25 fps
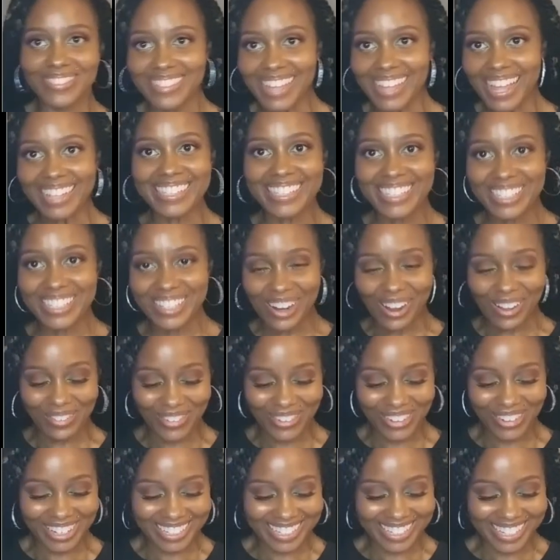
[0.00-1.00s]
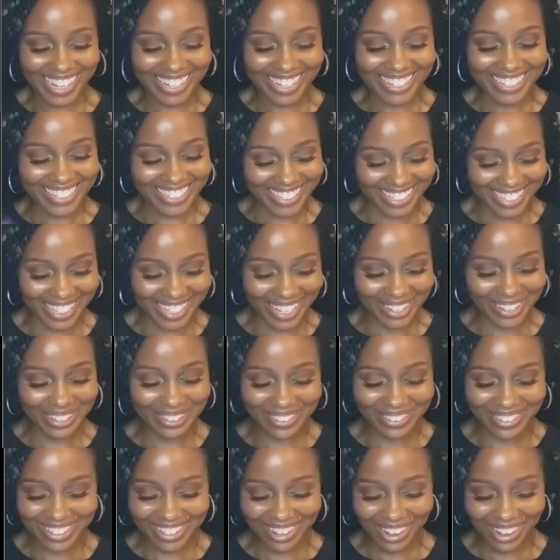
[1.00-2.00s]
not to get off on a tangent because I
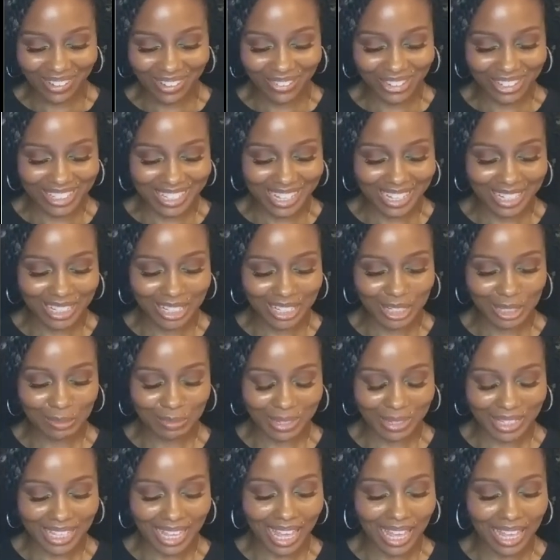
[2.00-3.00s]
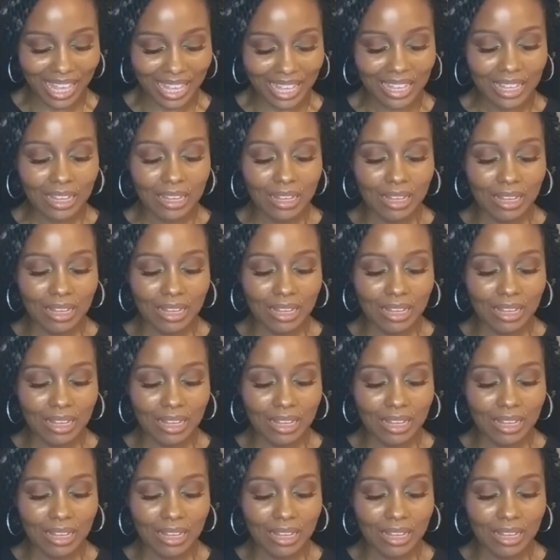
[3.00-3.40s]
keep getting off on tangents, but yeah,